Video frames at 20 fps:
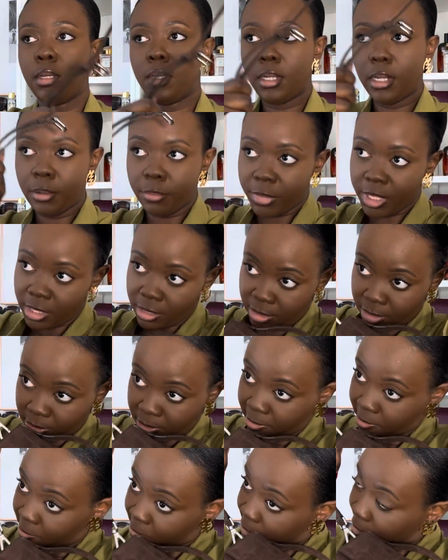let me see,
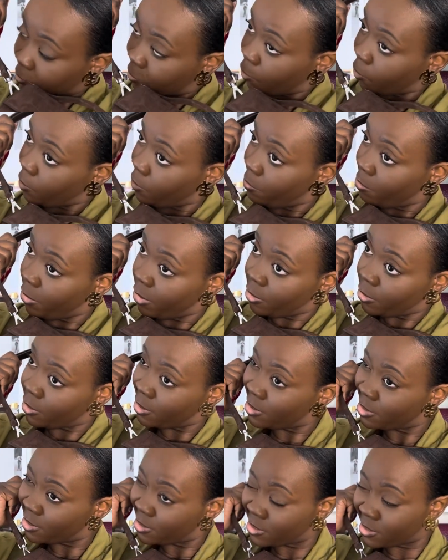because I've got a mirror